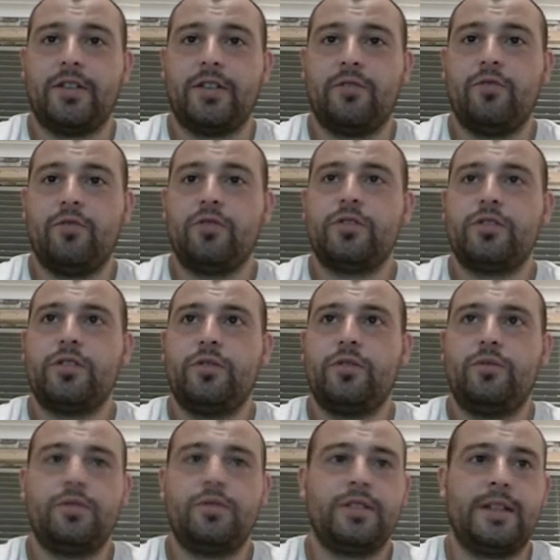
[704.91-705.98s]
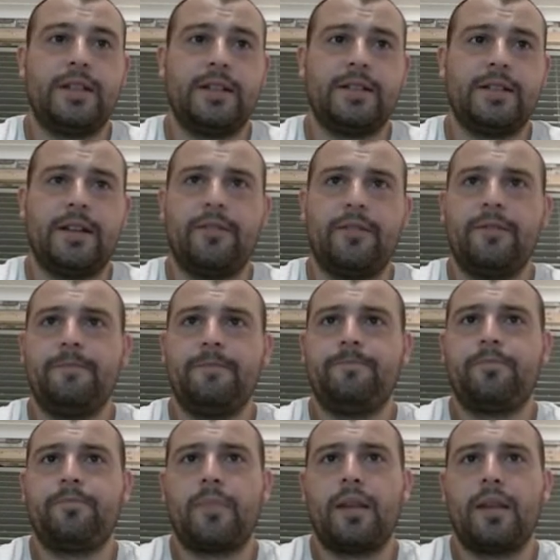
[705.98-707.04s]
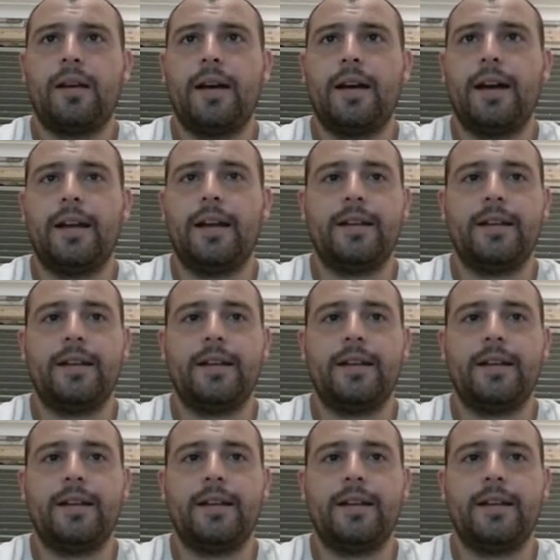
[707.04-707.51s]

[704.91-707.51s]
Rook to c7, and